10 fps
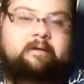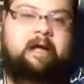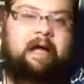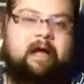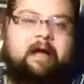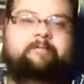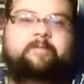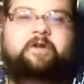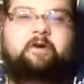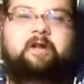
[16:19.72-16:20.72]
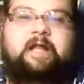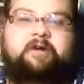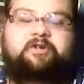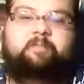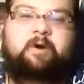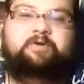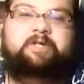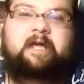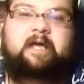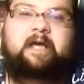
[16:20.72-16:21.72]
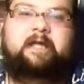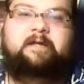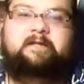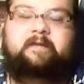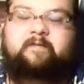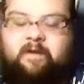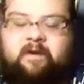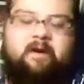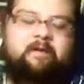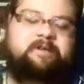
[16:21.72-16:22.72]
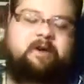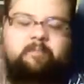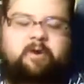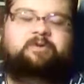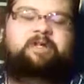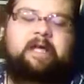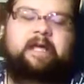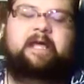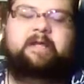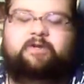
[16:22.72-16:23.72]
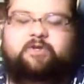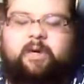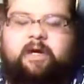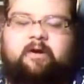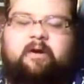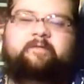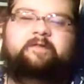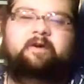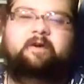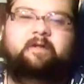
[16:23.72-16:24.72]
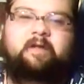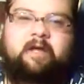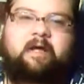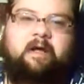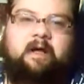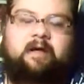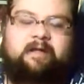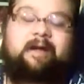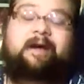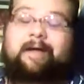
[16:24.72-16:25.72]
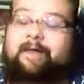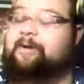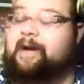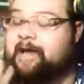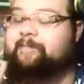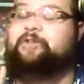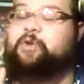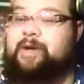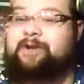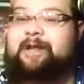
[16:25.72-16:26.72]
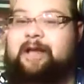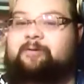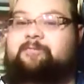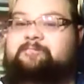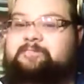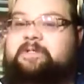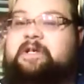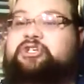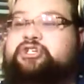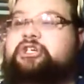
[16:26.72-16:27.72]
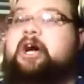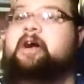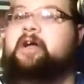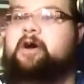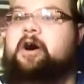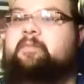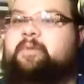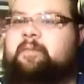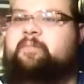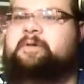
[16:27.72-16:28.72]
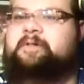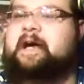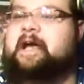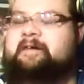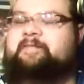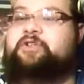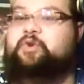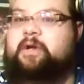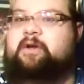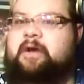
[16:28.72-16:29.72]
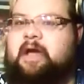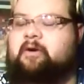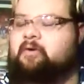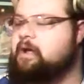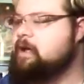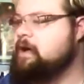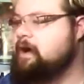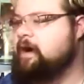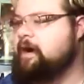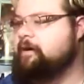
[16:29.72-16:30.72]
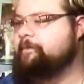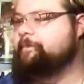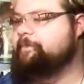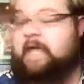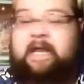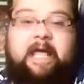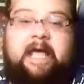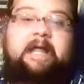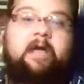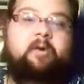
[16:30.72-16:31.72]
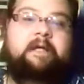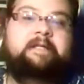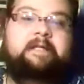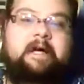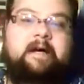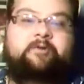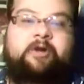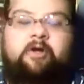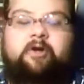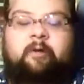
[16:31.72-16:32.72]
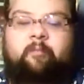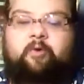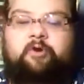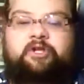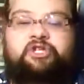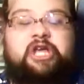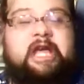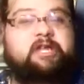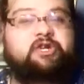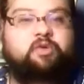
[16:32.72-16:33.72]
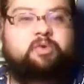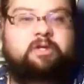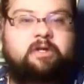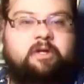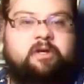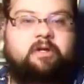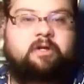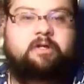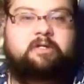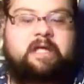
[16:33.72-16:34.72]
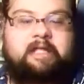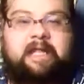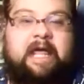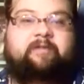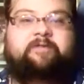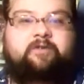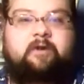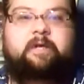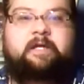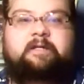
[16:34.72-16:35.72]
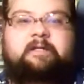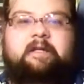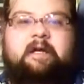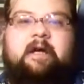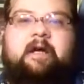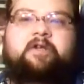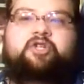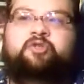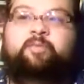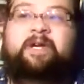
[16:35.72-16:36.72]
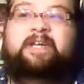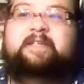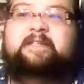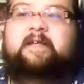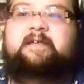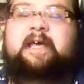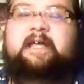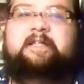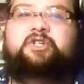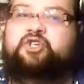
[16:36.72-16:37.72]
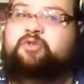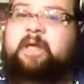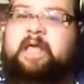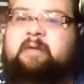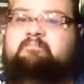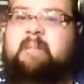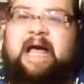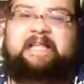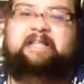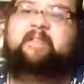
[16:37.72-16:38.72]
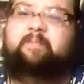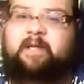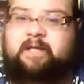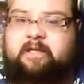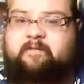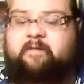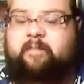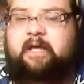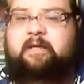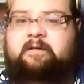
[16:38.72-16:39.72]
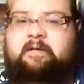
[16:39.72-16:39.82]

I've started actually posting again on DeviantArt. I've started posting again on Twitter. I've started... yeah, I know. I have a Twitter now. Shock and awe, people. I have a Twitter now. And again, I always... I'm going to change the day the live stream is, just because Sundays just became massively busy for me,